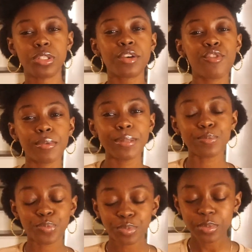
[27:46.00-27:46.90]
it for me.
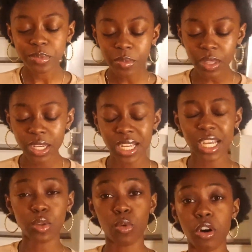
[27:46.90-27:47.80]
Because I got
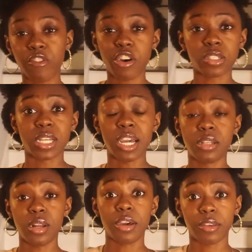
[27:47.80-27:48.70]
the wrong frosting. I did
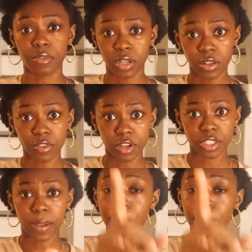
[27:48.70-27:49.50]
not get vanilla frosting.